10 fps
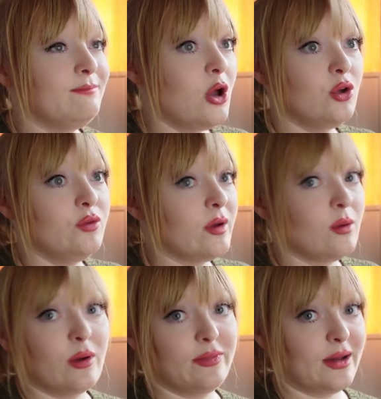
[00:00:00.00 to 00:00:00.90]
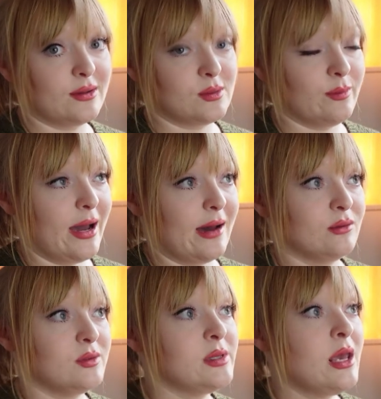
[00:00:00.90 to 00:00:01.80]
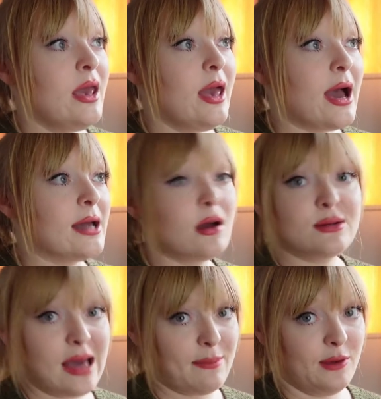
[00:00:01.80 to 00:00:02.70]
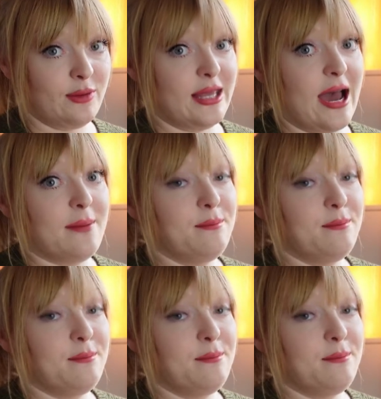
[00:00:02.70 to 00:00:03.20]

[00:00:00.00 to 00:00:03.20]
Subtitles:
over £1,000, and I was happy with that.